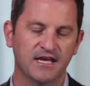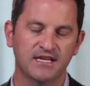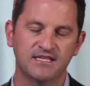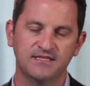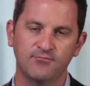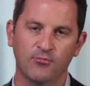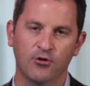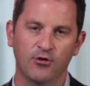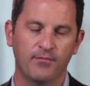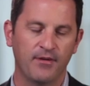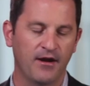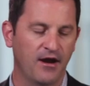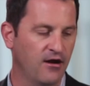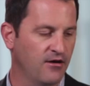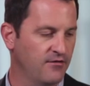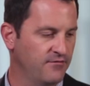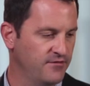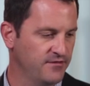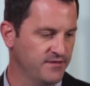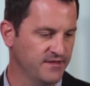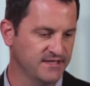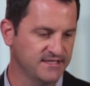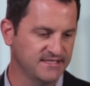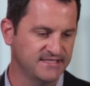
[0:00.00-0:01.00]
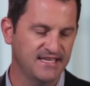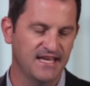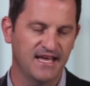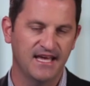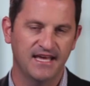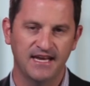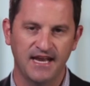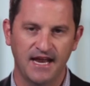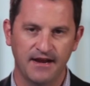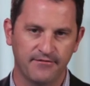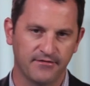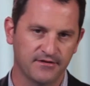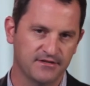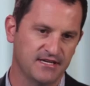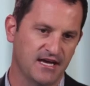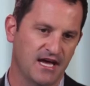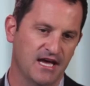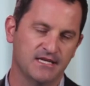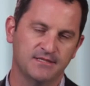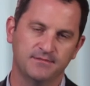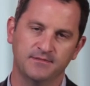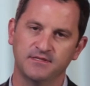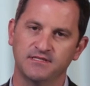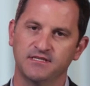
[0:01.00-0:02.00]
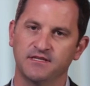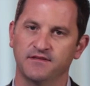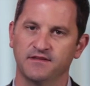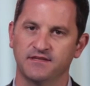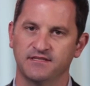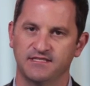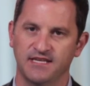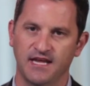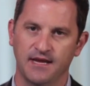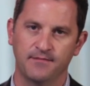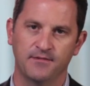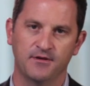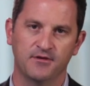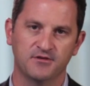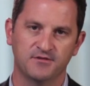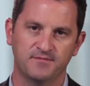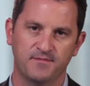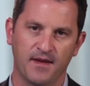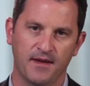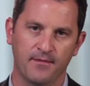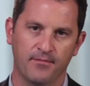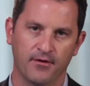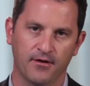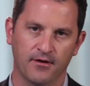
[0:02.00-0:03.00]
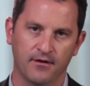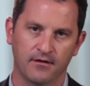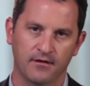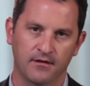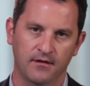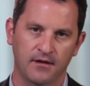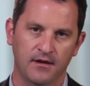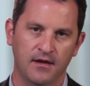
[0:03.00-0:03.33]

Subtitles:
it's more powerful than 10 advertisements in the same newspaper.